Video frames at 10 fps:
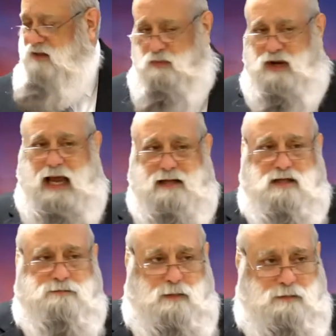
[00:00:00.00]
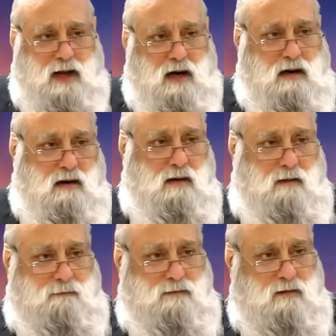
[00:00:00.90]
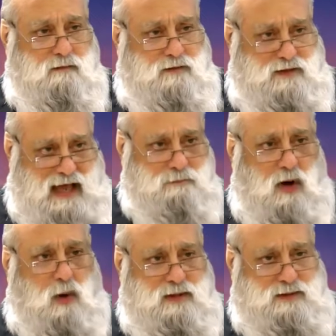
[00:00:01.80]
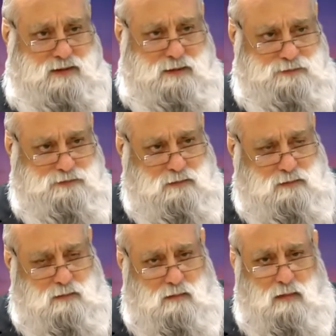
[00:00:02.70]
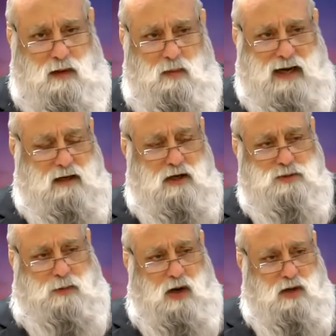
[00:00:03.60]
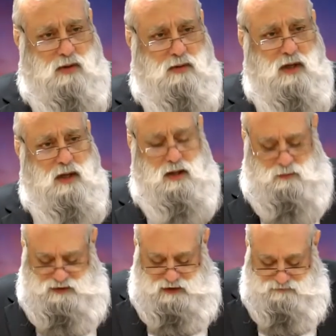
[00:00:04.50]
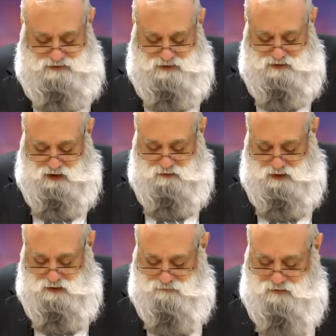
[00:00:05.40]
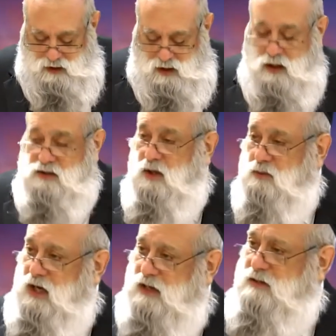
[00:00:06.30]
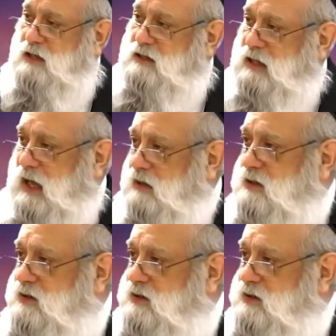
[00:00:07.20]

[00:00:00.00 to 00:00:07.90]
and that we had to prepare for that moment when HaKadosh Baruch Hu would give us the Torah. So just as Klal